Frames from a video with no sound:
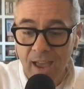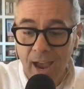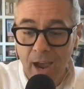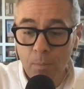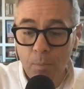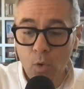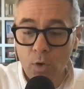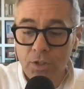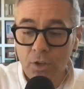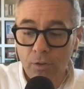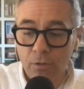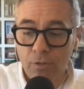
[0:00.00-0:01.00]
how boys
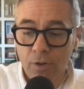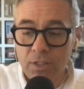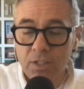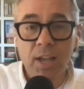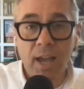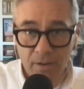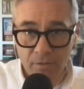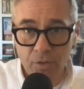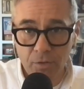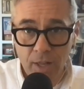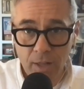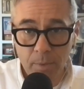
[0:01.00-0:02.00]
on the front side of
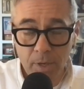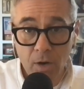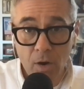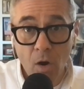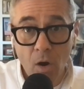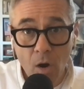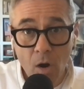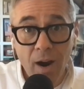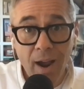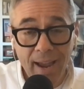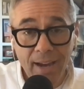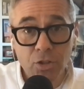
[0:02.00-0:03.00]
development are
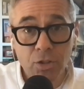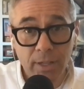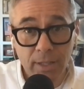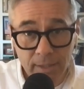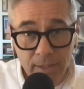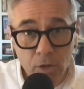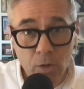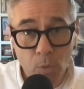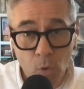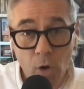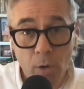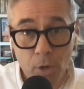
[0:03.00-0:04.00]
actually a little
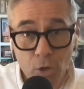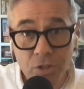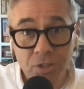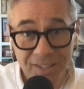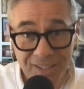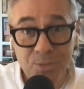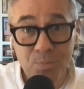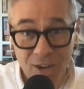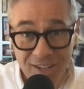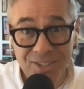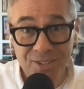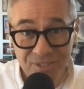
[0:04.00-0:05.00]
more emotionally
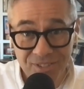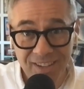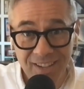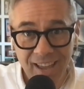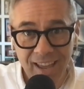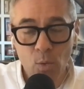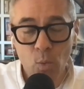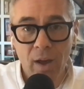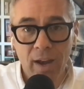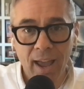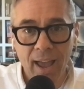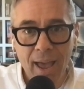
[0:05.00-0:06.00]
expressive. Mm-hmm. And
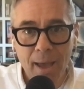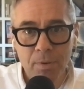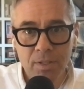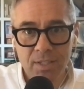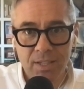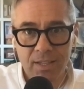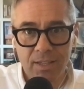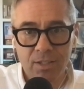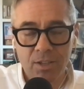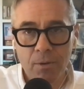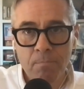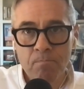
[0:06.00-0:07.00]
what happens
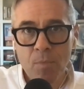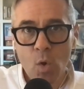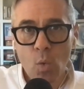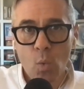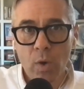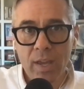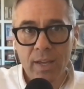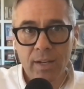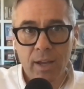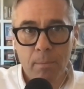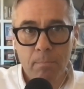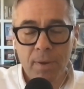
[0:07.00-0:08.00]
is we end
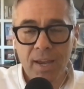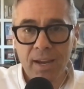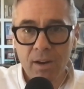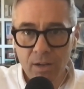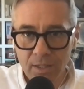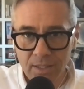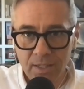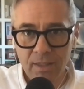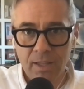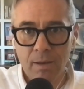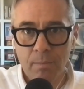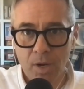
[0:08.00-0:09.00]
up
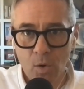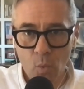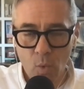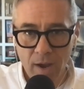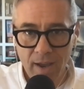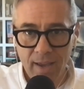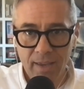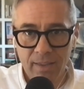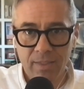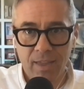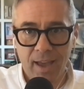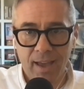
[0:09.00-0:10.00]
parenting them in a
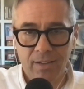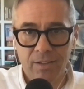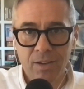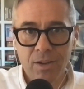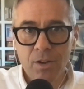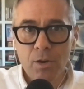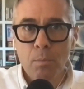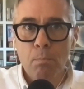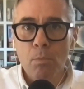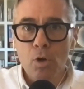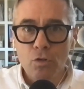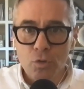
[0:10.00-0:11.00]
way that
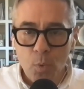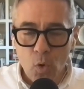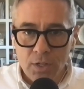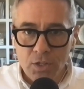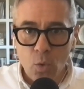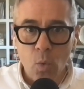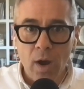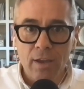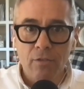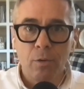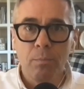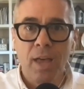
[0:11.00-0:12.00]
moves boys
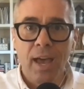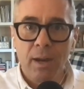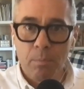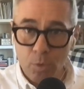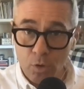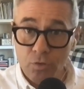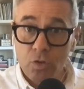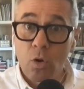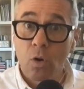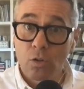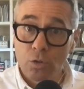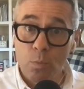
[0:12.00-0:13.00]
away from that and moves
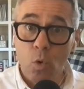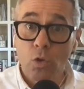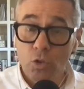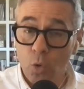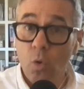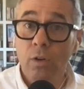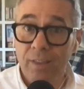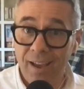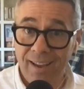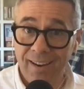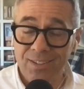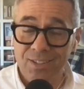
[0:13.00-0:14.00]
girls more toward that.